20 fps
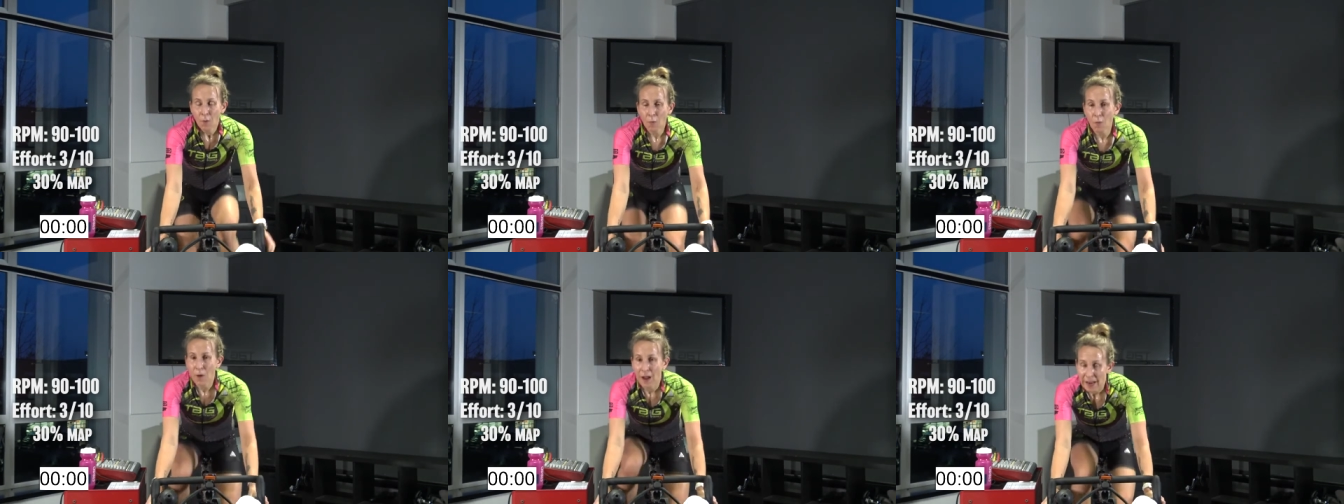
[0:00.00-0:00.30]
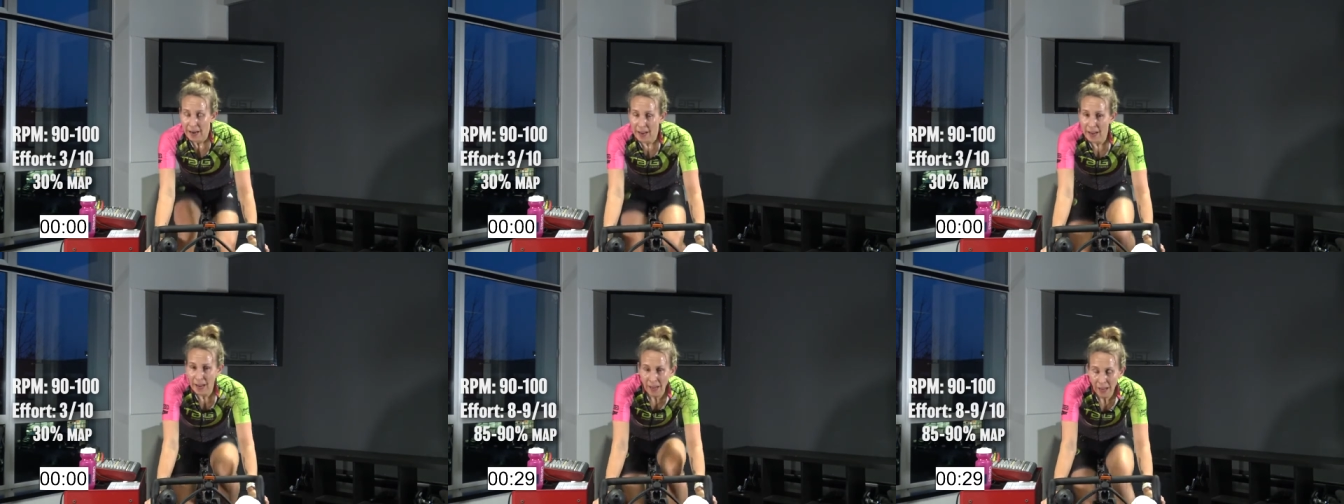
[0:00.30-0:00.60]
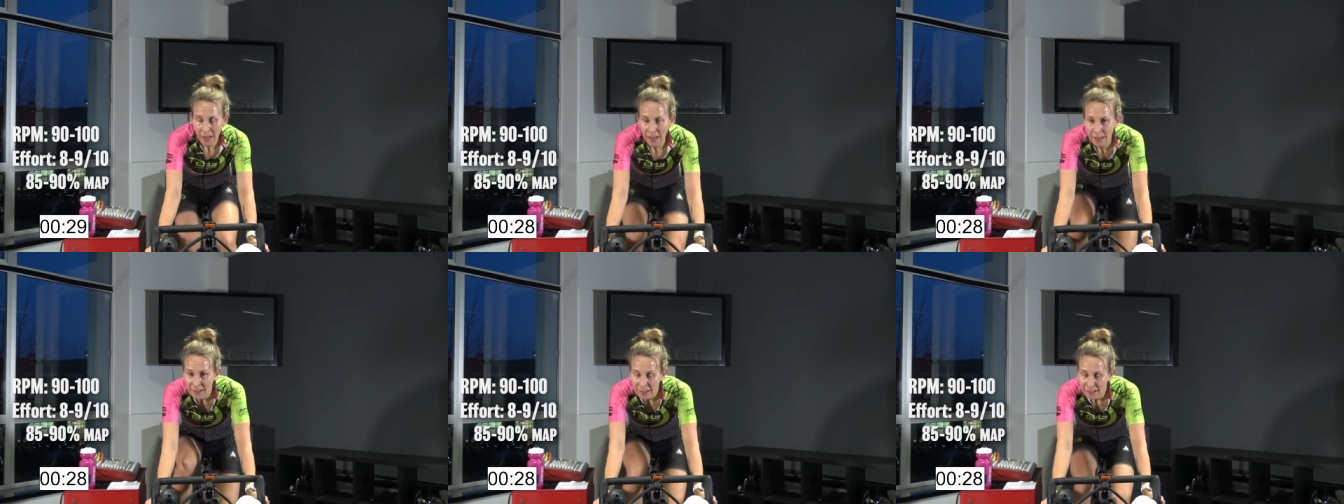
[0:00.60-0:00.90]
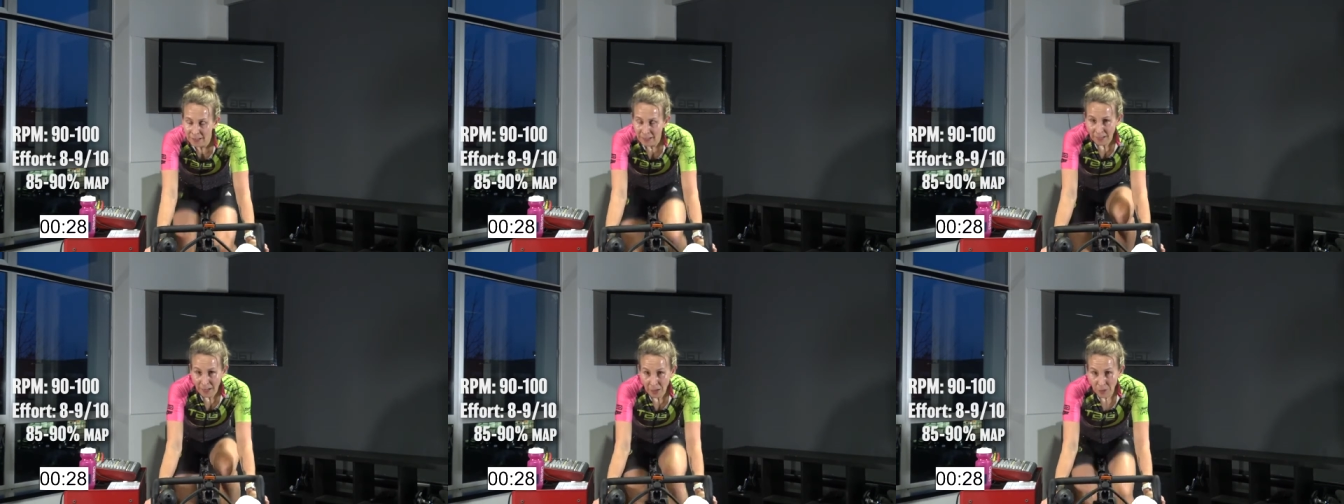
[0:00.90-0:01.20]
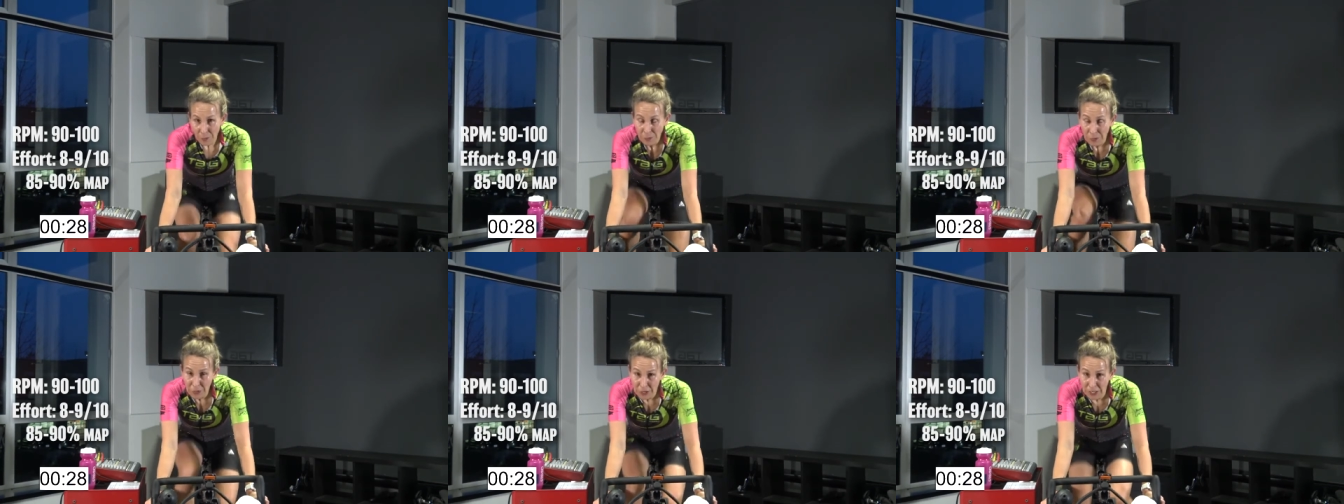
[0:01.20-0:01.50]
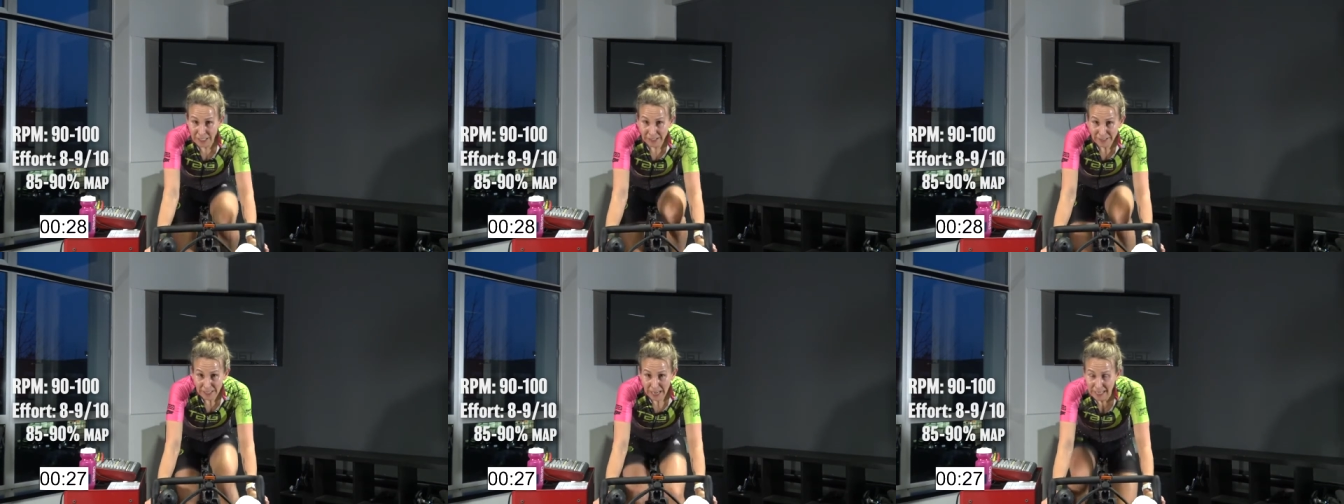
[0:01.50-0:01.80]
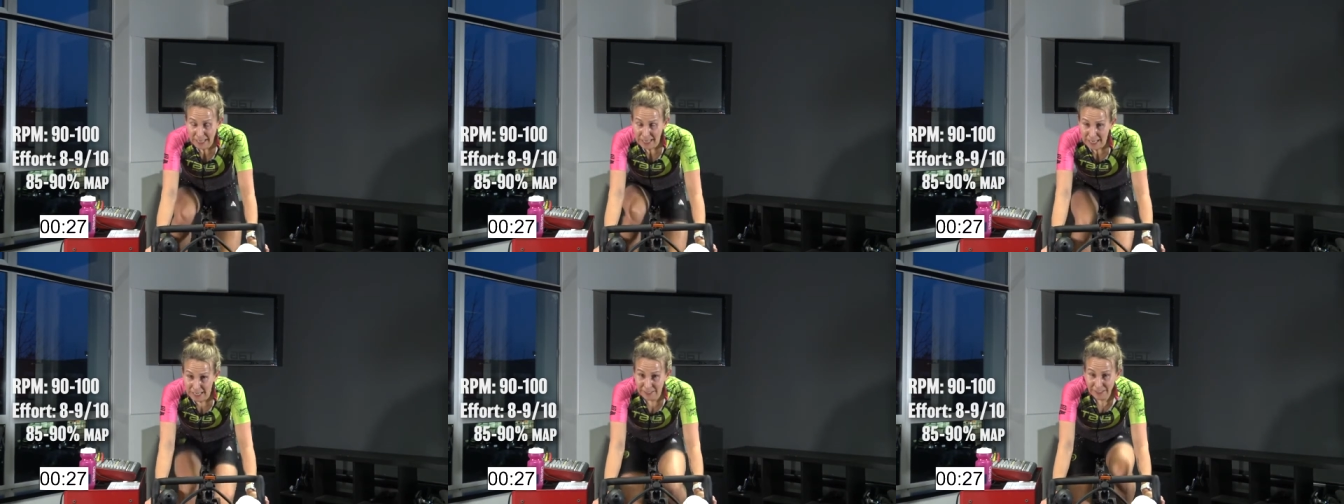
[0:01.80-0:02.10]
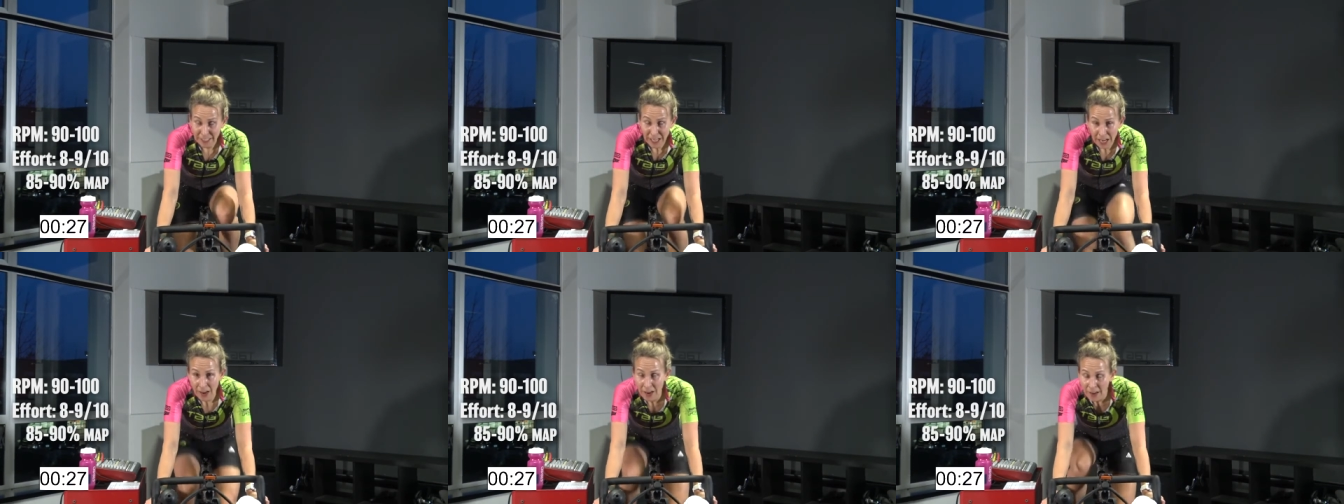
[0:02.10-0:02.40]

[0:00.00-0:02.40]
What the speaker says: 1. 30 seconds.